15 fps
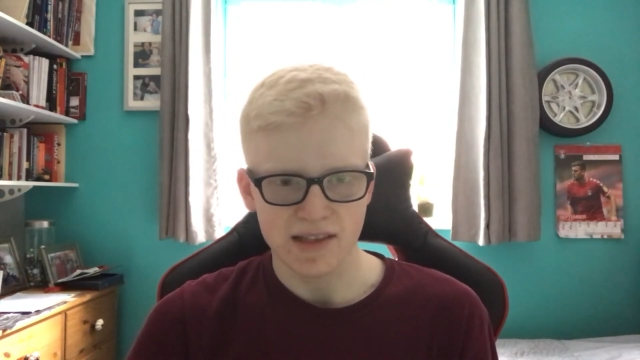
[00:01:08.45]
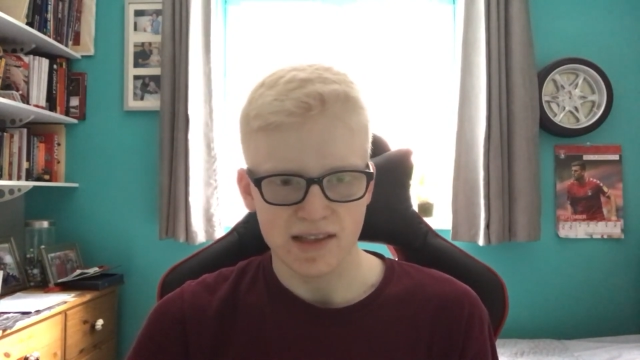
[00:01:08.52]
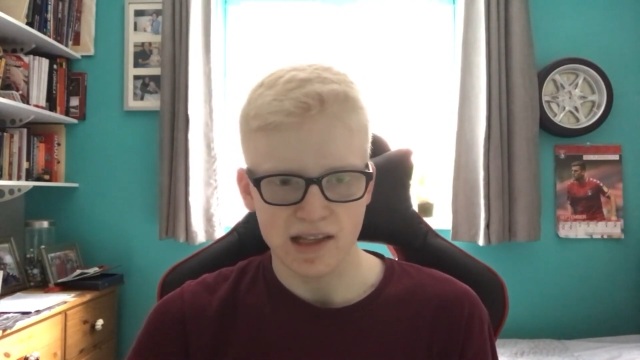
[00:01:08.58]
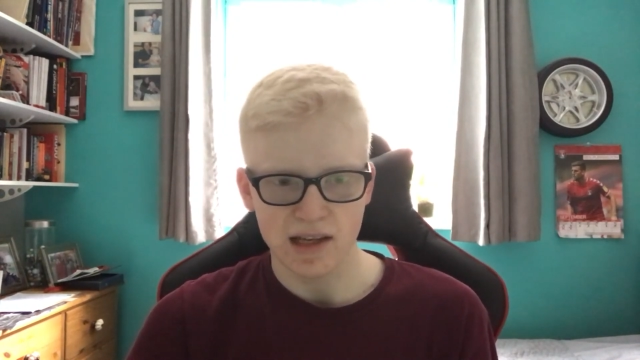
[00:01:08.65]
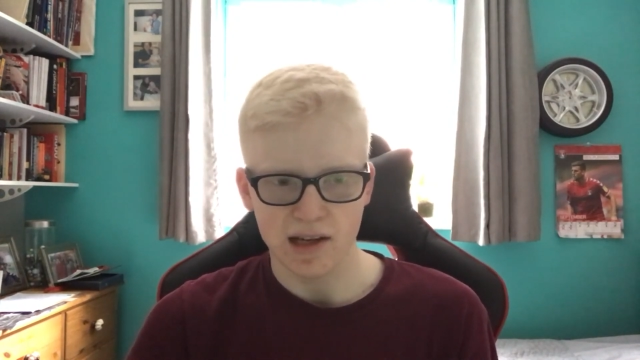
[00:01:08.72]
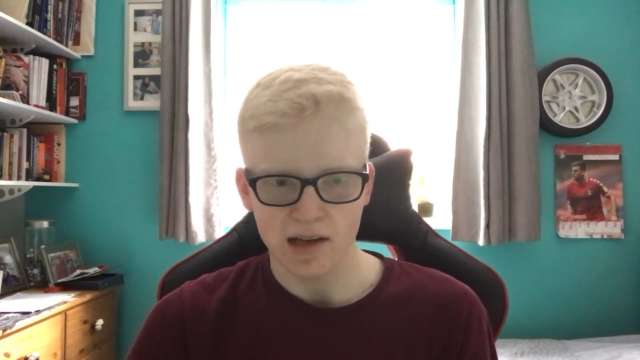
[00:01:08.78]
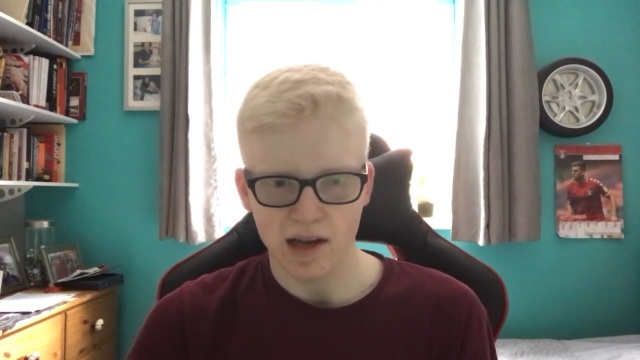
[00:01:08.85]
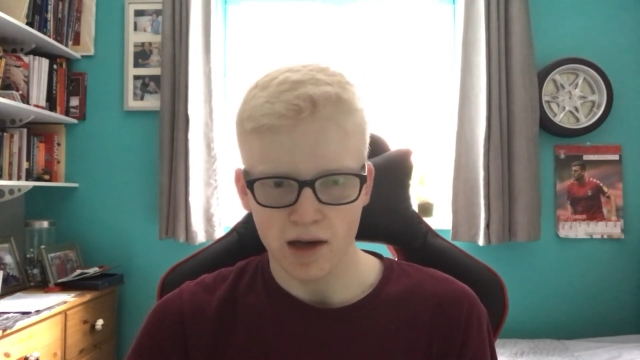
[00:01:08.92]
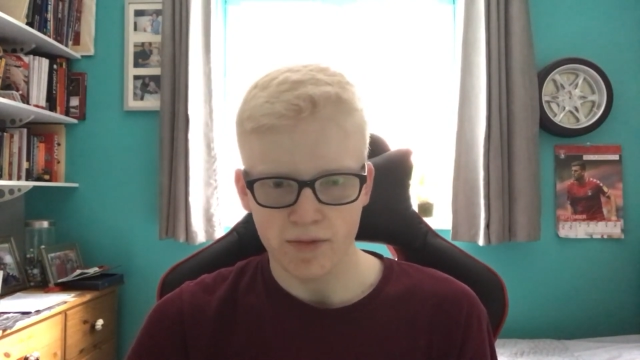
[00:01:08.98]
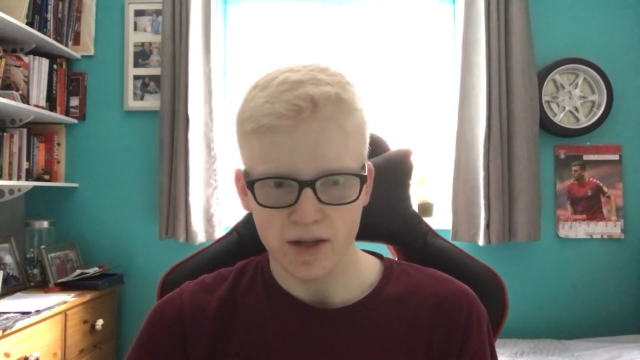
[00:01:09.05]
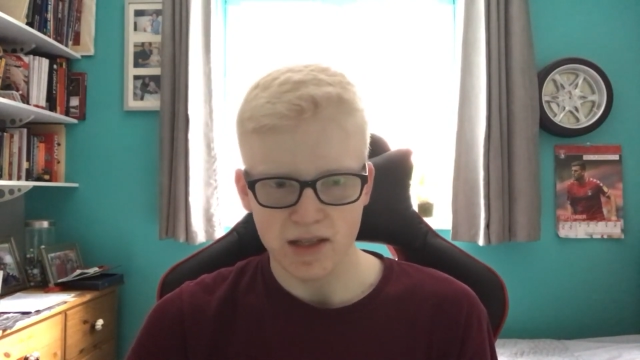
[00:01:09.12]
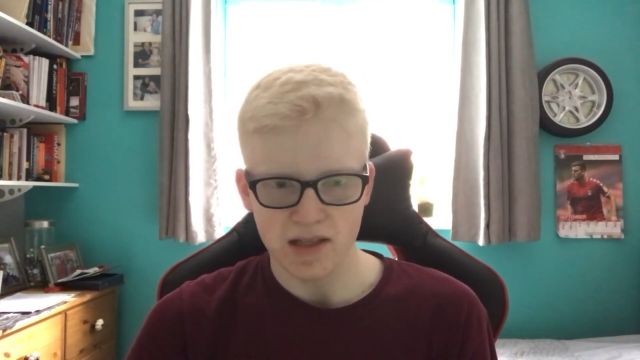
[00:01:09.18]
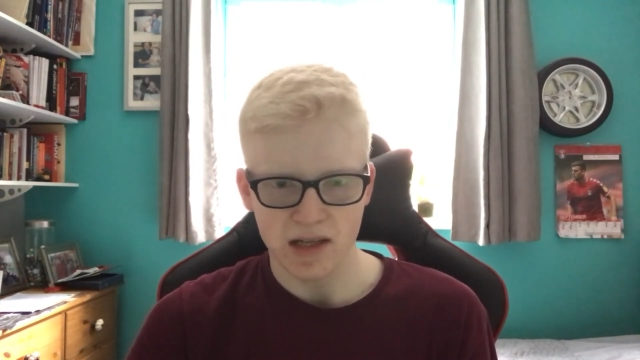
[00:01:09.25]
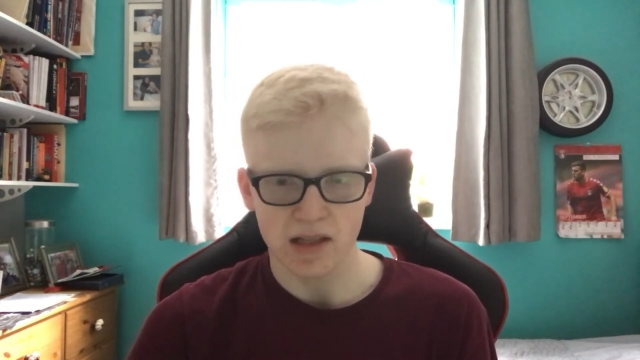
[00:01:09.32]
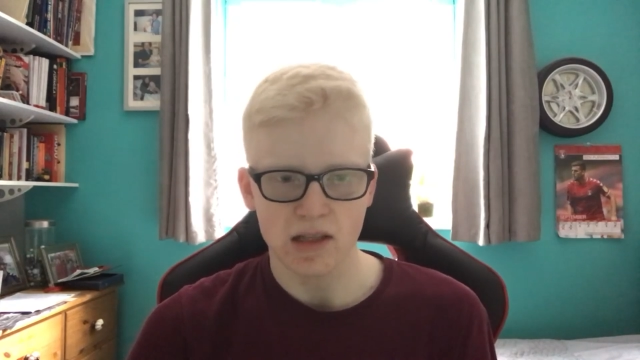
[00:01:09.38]
Dylan
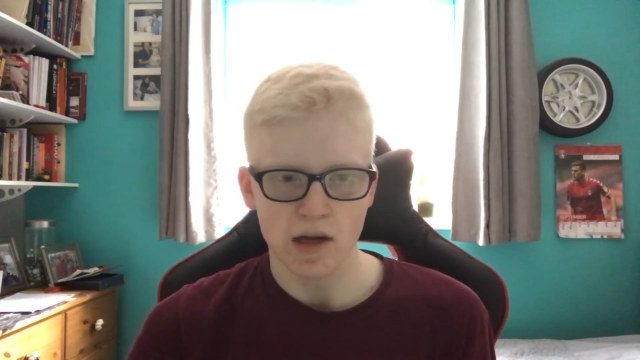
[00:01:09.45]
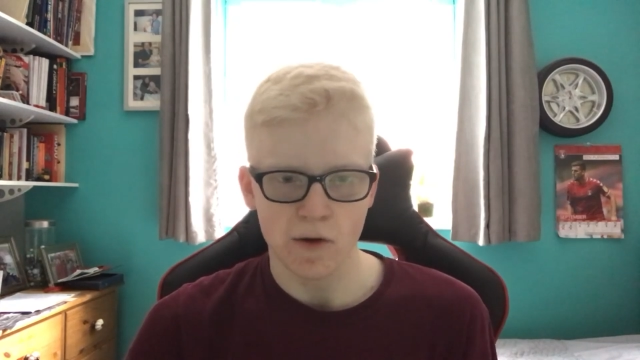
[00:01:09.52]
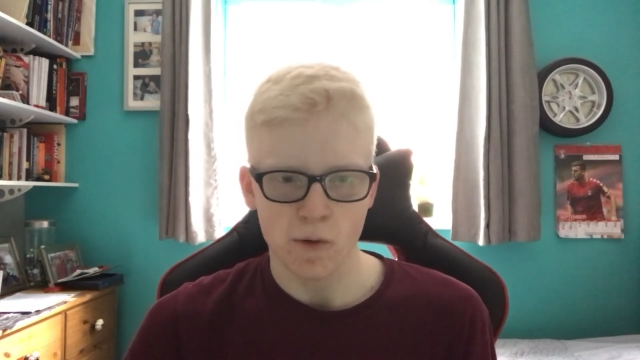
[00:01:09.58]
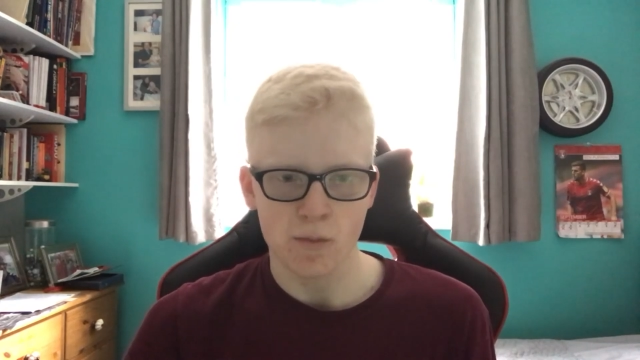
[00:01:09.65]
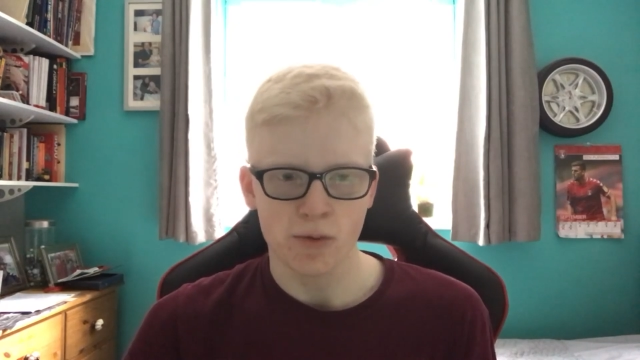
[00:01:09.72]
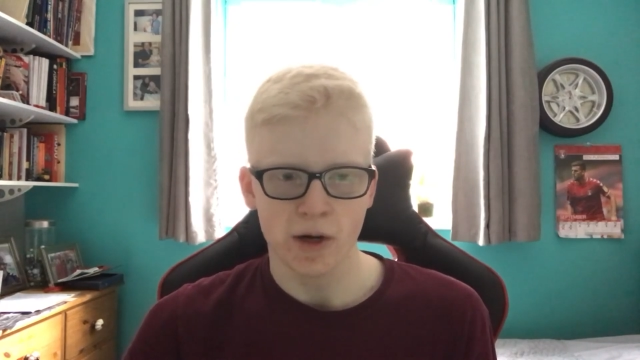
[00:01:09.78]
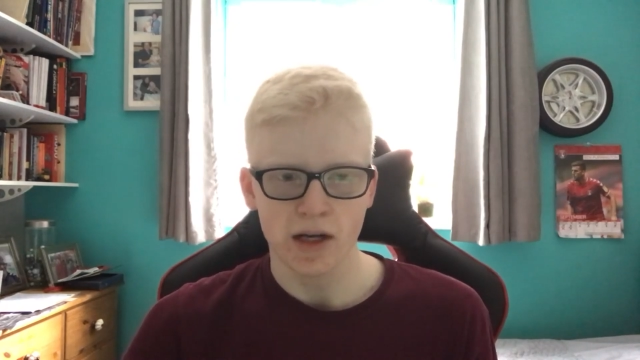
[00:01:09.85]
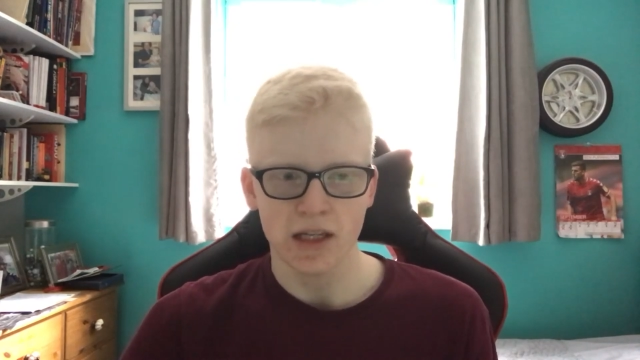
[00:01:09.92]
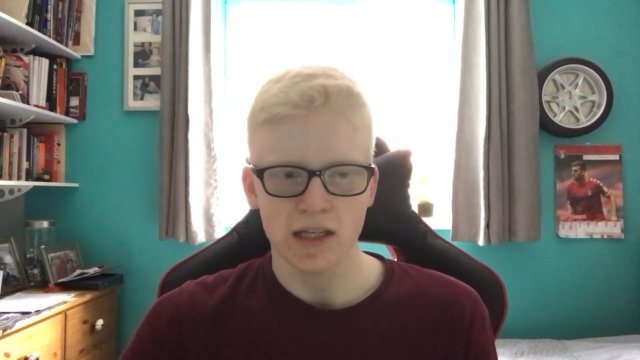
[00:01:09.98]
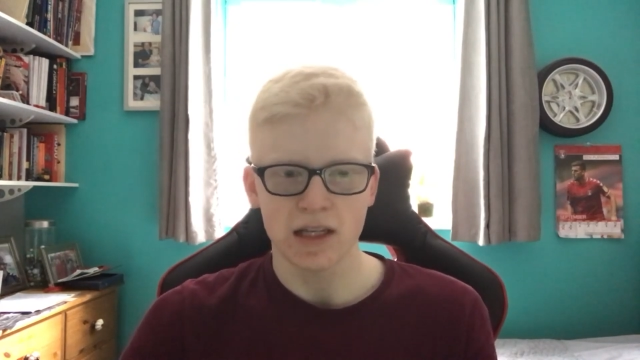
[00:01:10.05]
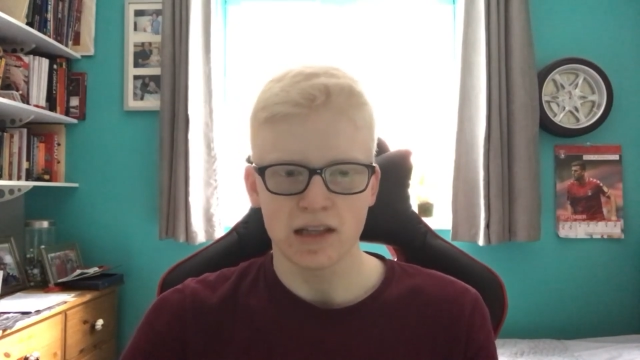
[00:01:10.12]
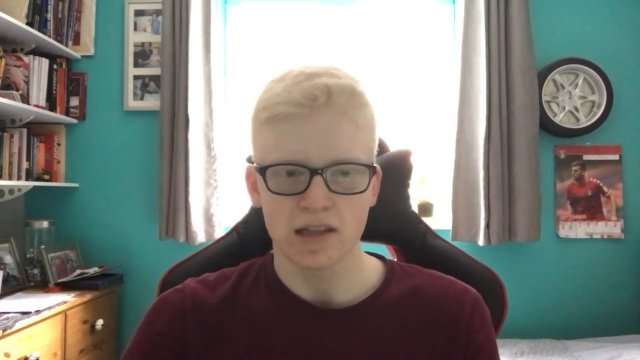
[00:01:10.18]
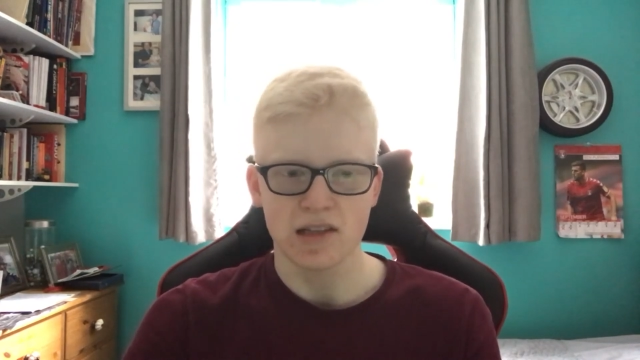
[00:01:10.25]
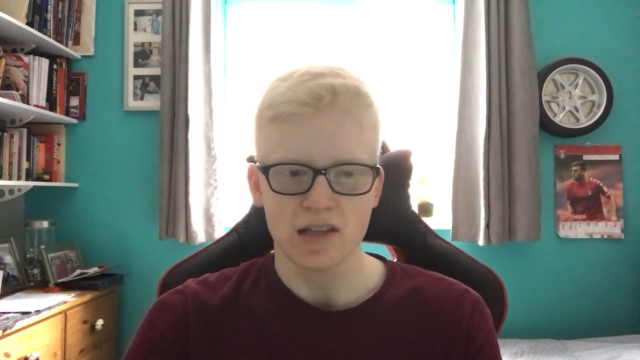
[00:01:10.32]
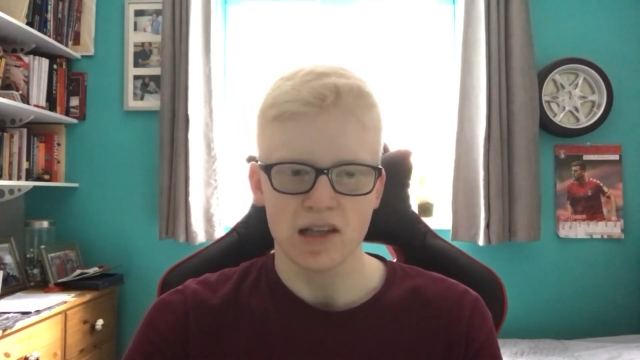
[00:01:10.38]
Levitt and Darren Pratley
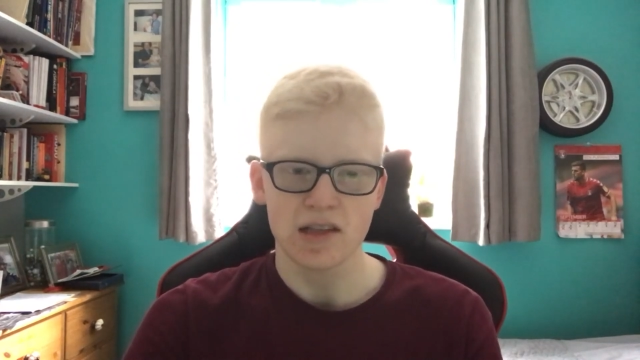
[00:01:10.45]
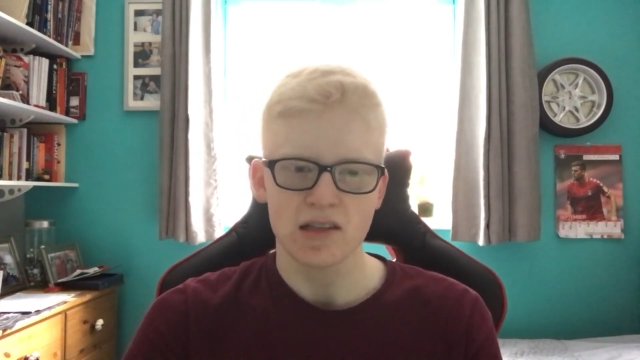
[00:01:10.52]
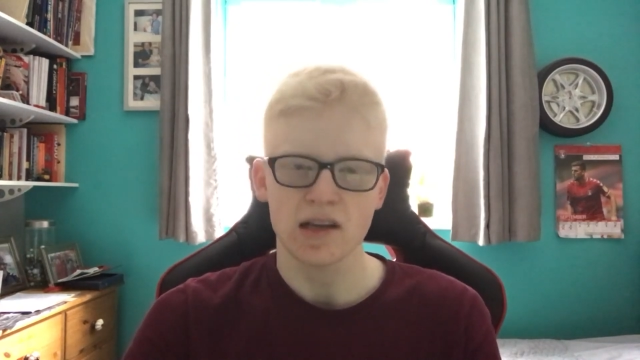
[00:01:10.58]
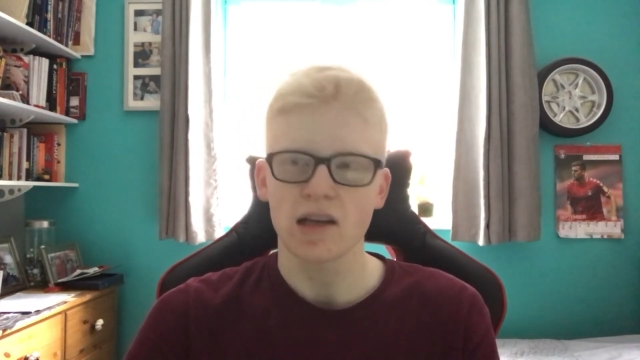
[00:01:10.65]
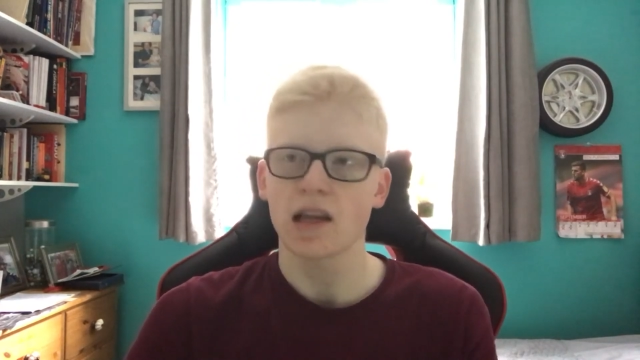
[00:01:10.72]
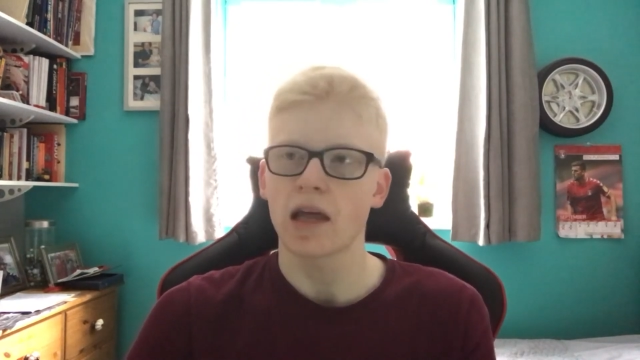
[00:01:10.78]
in the centre.